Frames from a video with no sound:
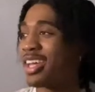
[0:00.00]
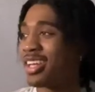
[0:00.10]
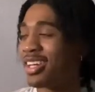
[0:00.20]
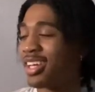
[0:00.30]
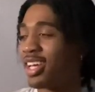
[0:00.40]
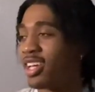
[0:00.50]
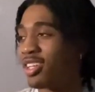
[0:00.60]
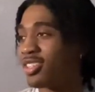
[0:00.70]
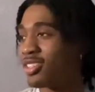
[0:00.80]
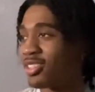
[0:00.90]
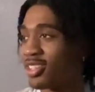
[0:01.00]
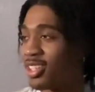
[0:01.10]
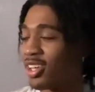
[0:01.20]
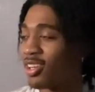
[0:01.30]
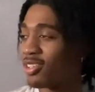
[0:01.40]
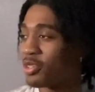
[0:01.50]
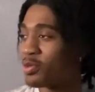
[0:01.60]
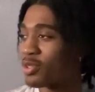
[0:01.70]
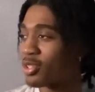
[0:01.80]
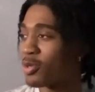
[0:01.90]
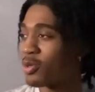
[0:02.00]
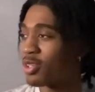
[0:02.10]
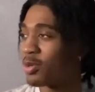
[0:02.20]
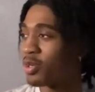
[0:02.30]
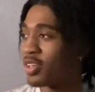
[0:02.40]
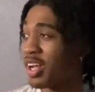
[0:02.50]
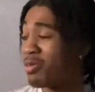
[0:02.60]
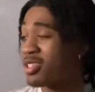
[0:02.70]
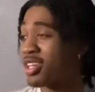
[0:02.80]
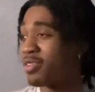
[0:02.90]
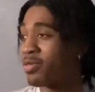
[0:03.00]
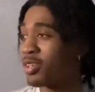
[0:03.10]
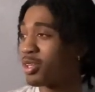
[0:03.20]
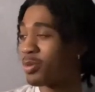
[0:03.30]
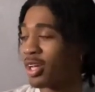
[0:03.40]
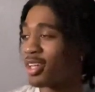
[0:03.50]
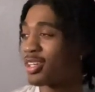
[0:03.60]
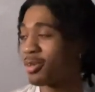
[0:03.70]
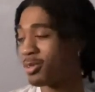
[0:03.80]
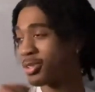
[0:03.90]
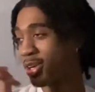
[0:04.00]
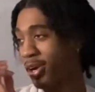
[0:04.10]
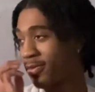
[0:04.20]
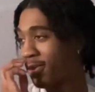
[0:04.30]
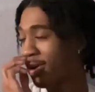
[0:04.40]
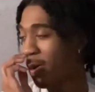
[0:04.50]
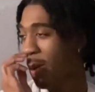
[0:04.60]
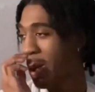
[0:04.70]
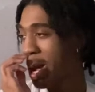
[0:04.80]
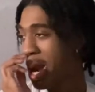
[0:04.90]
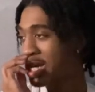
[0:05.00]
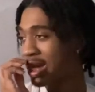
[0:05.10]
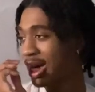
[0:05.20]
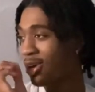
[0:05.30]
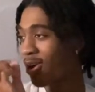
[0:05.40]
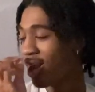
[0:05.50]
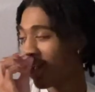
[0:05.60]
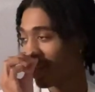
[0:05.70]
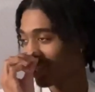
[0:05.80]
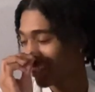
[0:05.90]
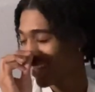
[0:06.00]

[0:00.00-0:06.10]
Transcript: and then, you know, it was cool or whatever. It was a good film. It was a great film. Shit, I cried.